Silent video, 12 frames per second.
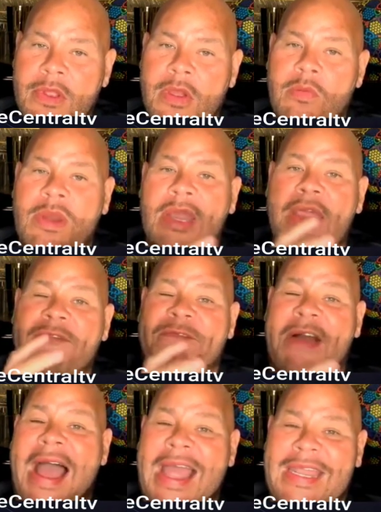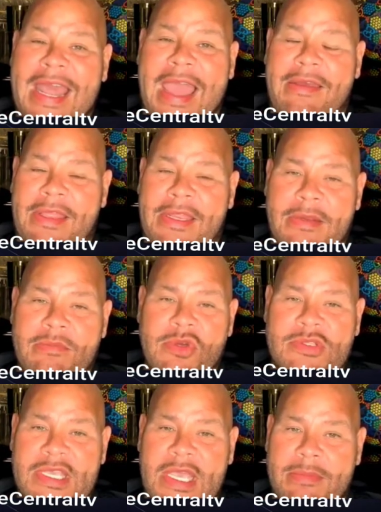when they find that in the
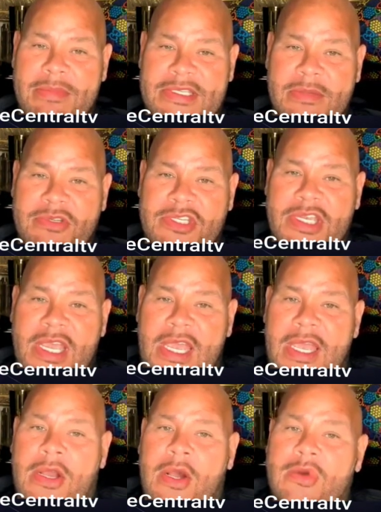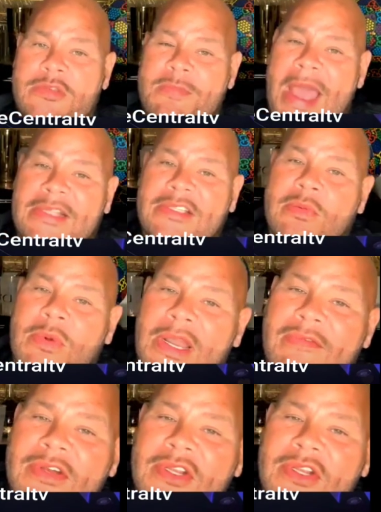museum or some shit, it goes back to whatever the